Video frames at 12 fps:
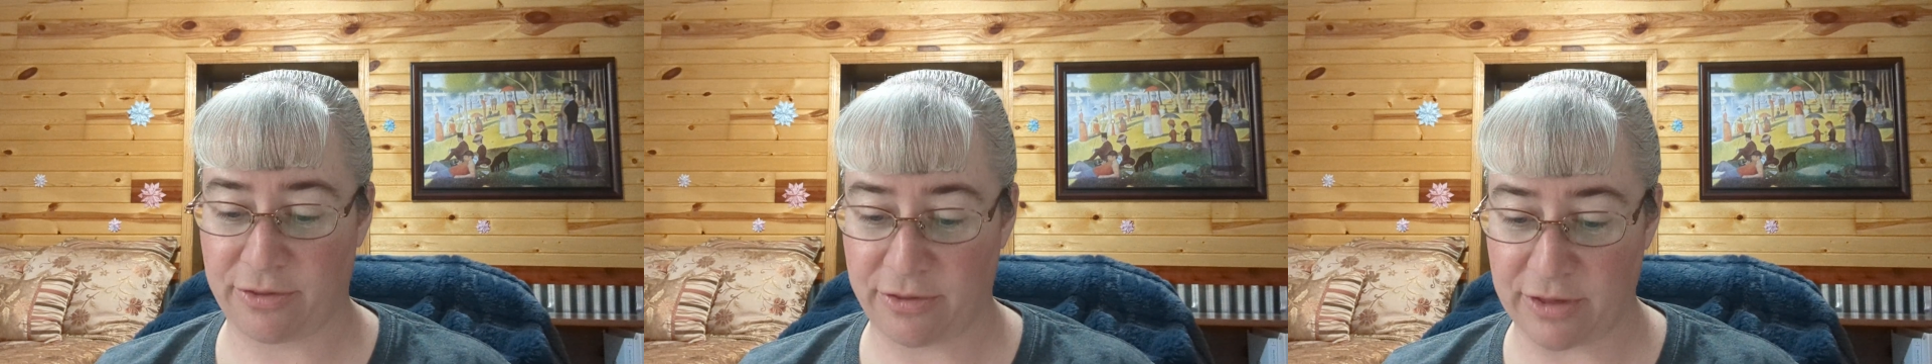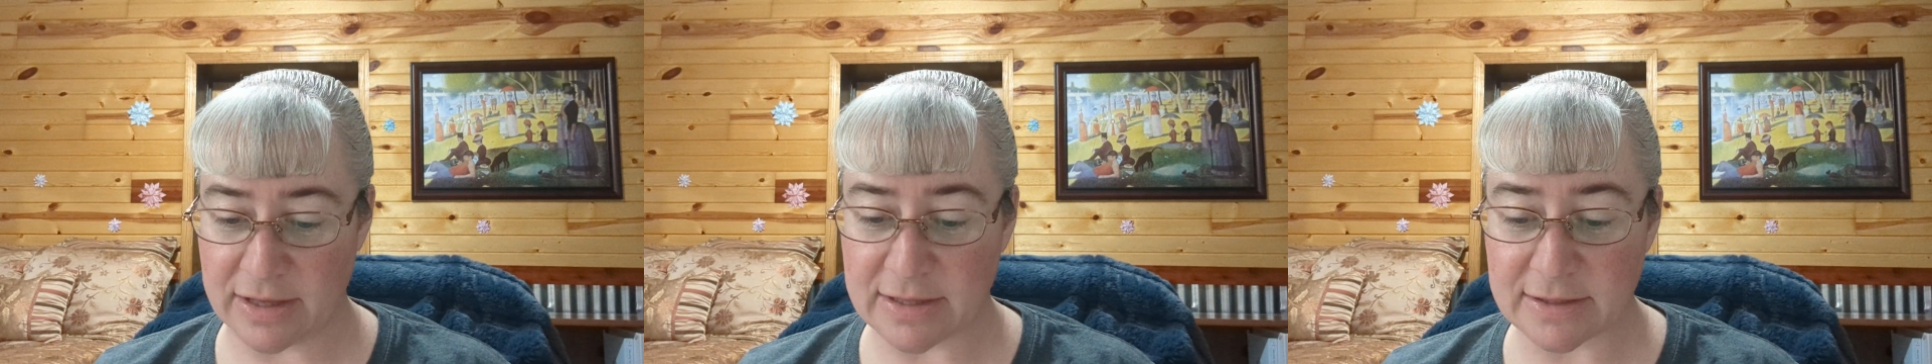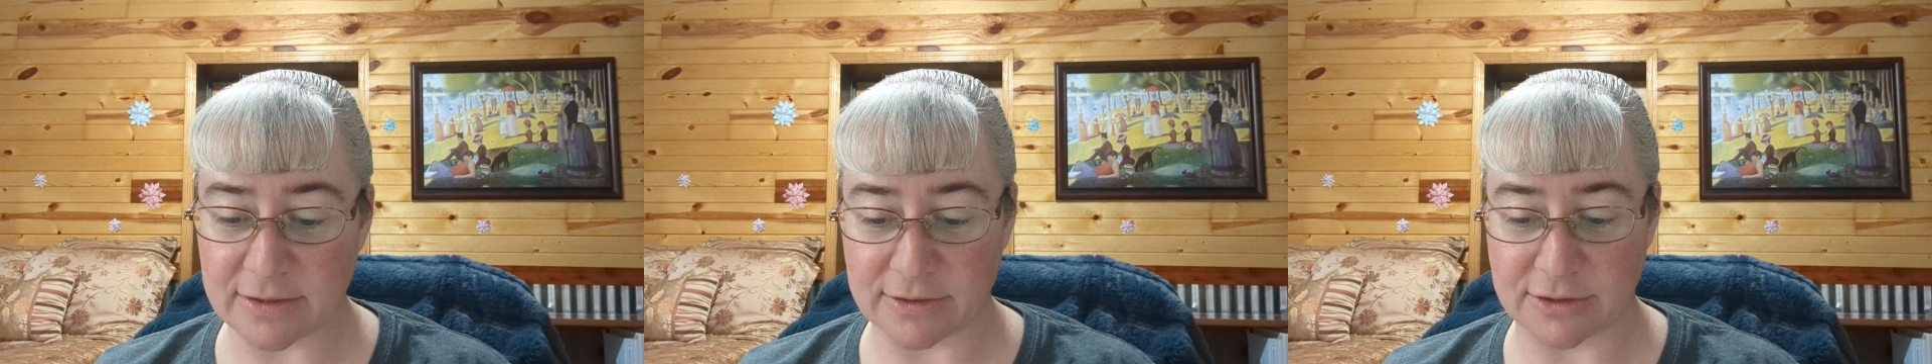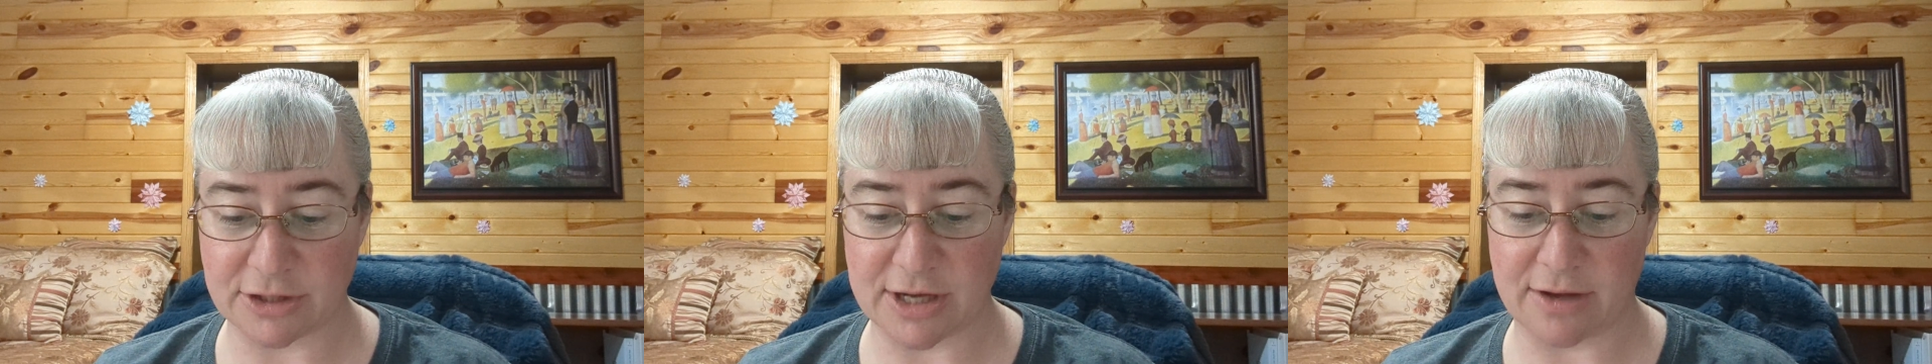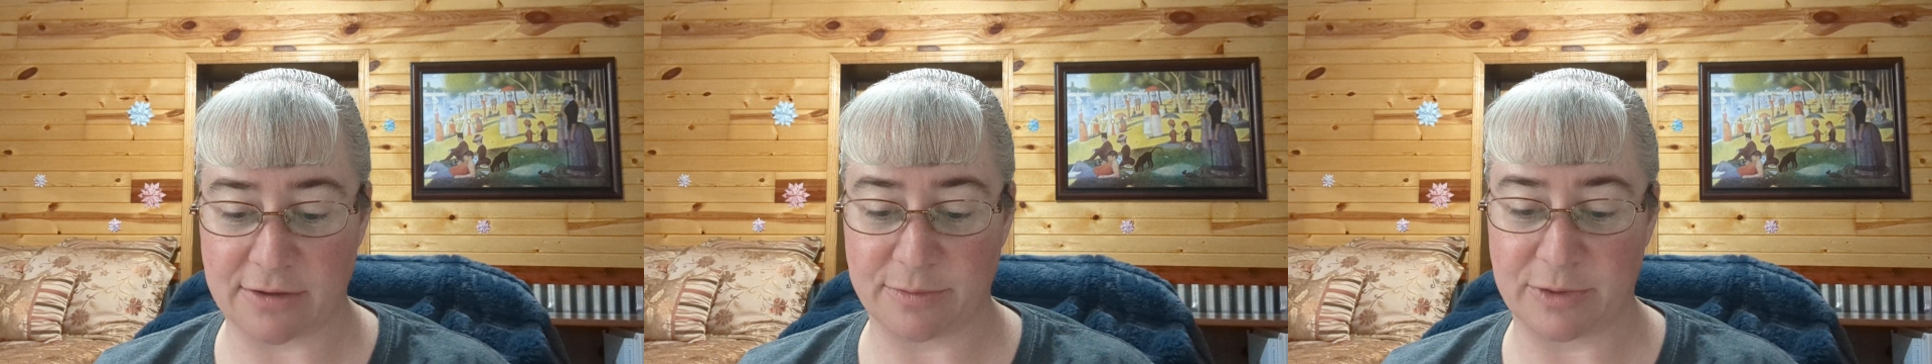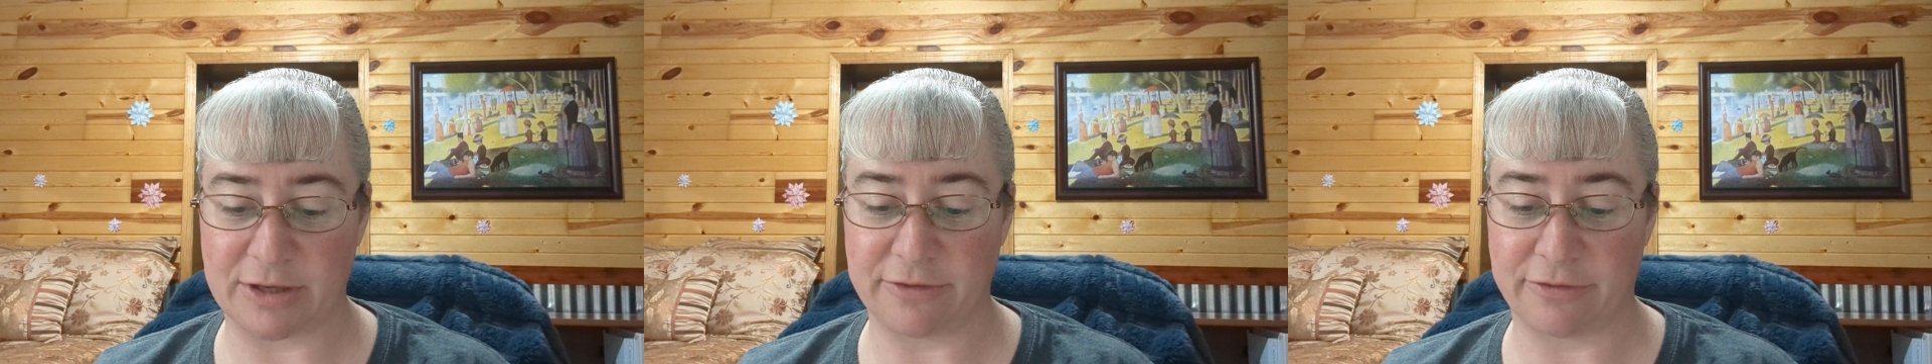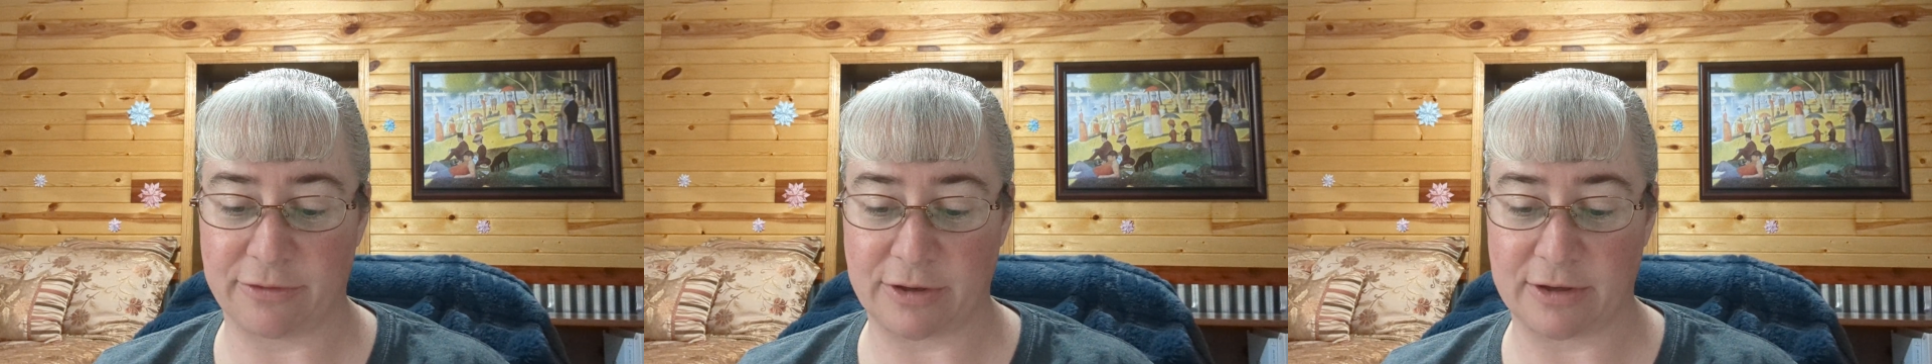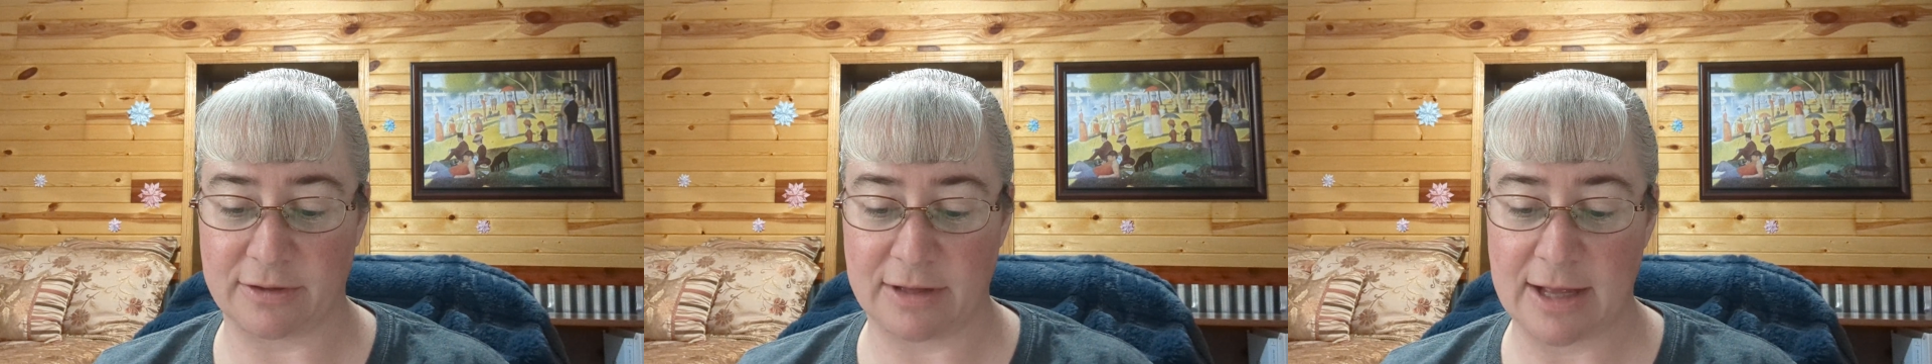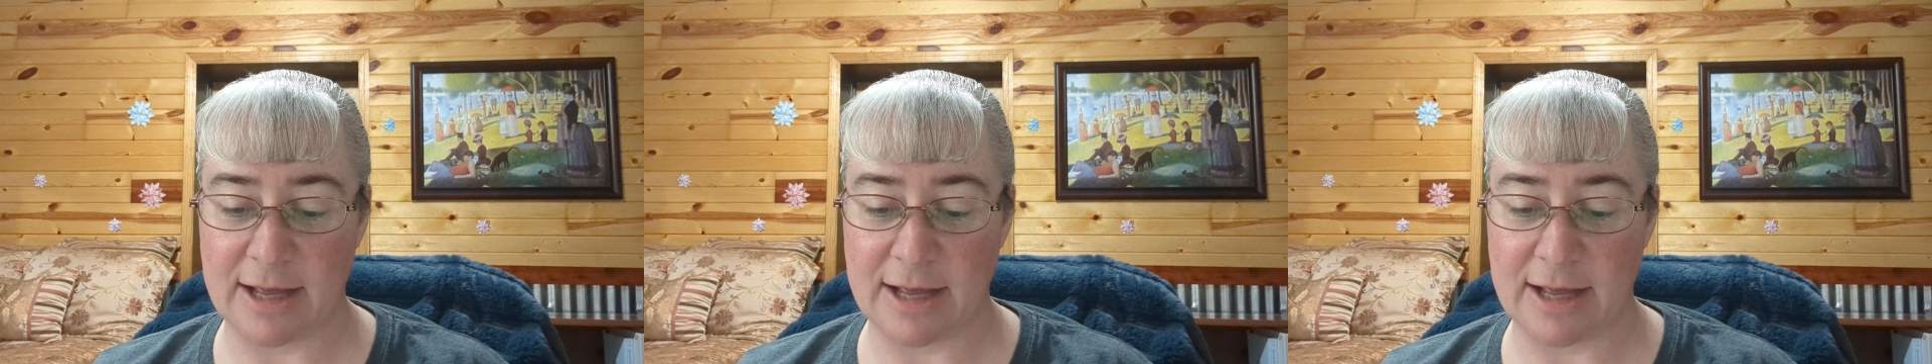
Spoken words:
thistles shall bring forth,